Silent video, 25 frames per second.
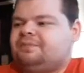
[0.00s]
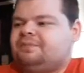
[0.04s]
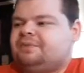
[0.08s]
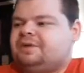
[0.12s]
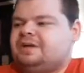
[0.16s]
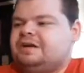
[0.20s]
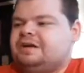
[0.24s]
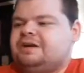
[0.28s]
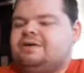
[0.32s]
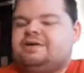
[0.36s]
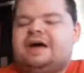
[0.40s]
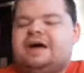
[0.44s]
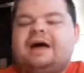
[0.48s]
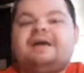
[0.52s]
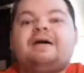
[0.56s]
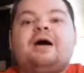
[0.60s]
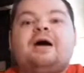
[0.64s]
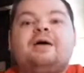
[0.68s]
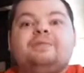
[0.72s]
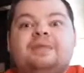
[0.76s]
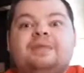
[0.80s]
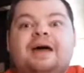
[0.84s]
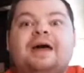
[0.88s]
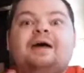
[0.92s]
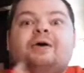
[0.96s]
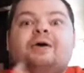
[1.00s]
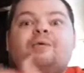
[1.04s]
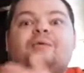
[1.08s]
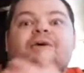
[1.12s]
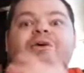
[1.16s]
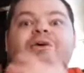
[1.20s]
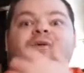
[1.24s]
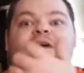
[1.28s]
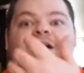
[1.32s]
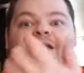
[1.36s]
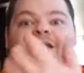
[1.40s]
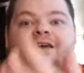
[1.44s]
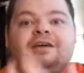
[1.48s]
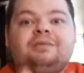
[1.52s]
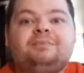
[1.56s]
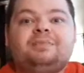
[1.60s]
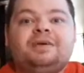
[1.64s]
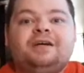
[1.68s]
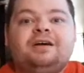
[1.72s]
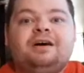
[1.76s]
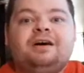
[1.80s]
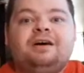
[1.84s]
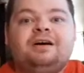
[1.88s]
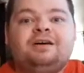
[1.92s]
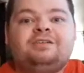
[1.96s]
you know, I only like it
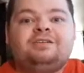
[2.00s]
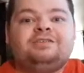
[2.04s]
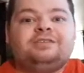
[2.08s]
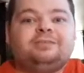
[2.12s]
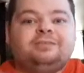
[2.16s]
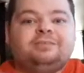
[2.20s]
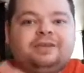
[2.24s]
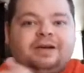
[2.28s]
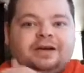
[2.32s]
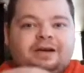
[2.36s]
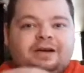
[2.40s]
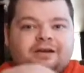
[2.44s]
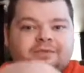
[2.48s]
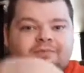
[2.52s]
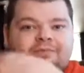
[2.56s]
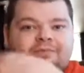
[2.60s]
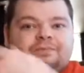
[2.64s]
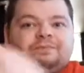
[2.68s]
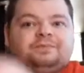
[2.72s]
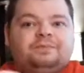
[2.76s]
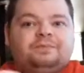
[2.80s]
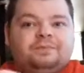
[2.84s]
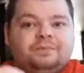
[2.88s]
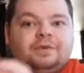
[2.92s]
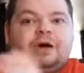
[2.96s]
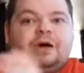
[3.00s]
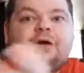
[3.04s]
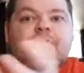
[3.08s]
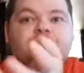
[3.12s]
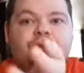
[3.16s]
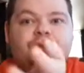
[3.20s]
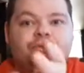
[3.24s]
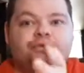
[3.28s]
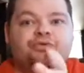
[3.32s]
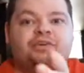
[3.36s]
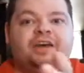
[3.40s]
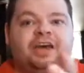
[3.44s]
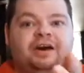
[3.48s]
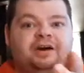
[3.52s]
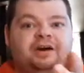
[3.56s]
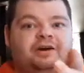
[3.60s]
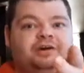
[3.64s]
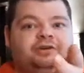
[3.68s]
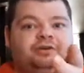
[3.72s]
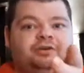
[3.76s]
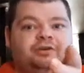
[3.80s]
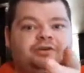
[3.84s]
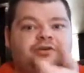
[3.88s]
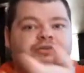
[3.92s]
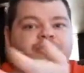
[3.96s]
because of those
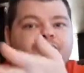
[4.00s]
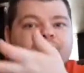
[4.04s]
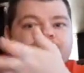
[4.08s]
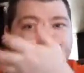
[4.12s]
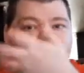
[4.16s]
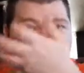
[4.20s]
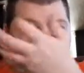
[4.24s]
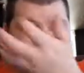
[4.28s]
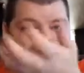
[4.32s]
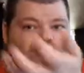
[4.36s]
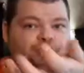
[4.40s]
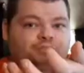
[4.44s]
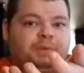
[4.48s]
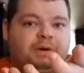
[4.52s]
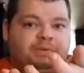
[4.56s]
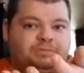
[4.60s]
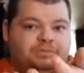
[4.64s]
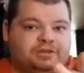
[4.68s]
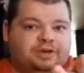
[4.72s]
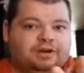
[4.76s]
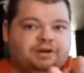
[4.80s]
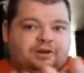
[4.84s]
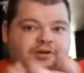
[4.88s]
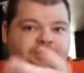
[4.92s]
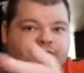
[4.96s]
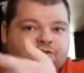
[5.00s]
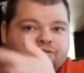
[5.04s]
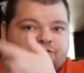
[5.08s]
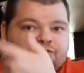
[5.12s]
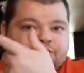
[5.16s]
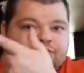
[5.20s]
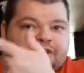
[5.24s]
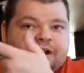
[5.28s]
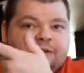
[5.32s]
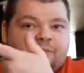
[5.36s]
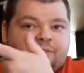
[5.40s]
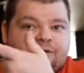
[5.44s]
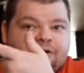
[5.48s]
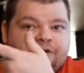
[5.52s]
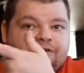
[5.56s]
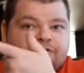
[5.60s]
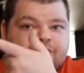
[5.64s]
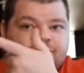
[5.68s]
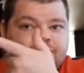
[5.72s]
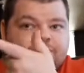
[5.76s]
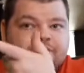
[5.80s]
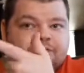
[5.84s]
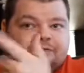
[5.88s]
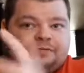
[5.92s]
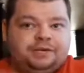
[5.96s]
characters, those Goosebumps characters that were in this
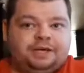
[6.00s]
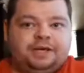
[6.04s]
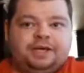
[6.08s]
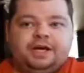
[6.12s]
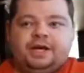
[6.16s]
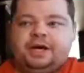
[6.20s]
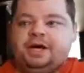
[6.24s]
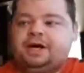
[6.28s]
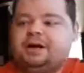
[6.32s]
movie.